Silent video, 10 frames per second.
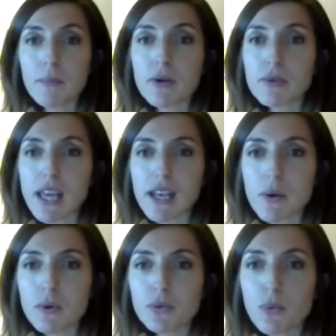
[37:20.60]
Juliana
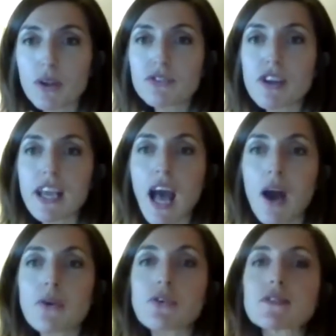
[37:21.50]
was wondering
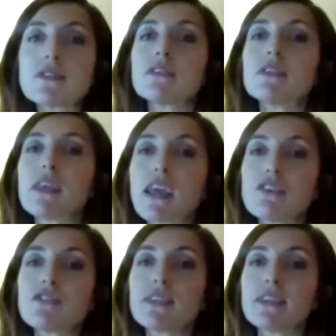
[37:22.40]
how you consider the
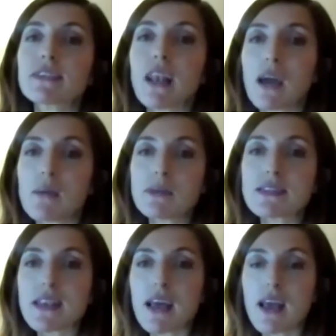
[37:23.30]
age of these claimants
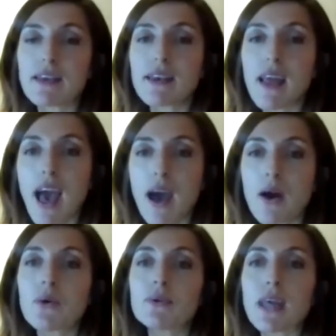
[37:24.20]
and
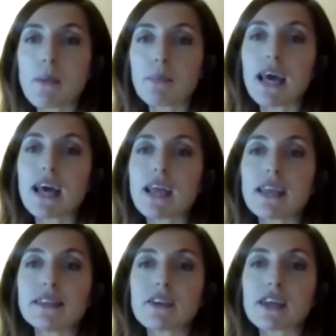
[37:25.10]
how they play
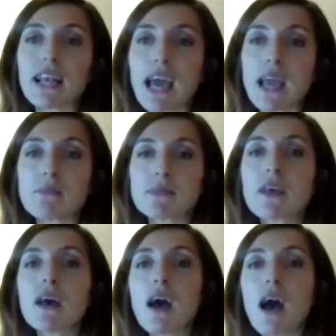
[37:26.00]
in their claims.
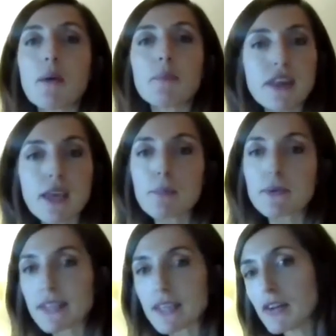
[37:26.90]
I'm thinking
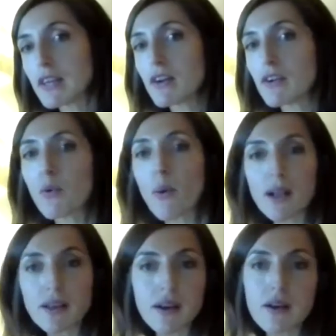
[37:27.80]
particularly of
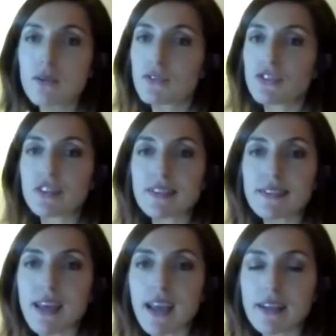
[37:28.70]
Juana or Jean
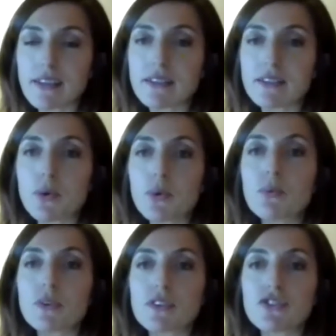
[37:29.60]
II, who
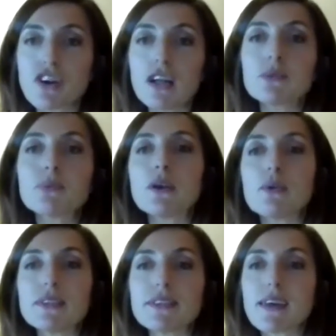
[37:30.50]
was a child when
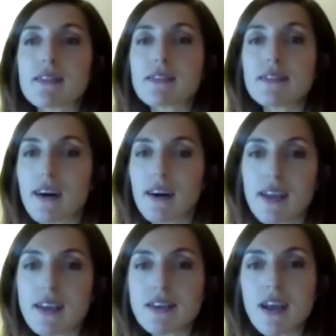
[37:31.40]
Louis X
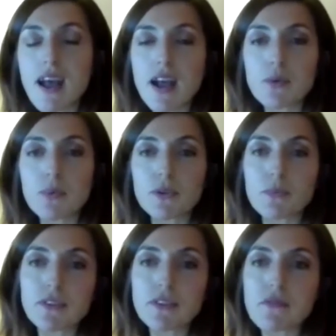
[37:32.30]
died and was
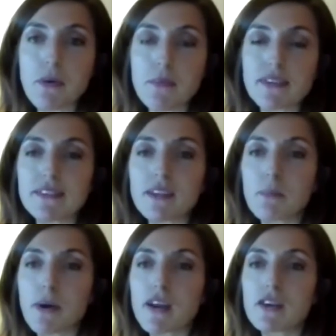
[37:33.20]
mostly represented
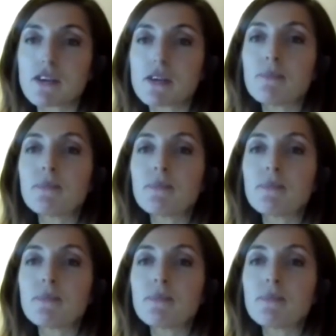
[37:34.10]
by her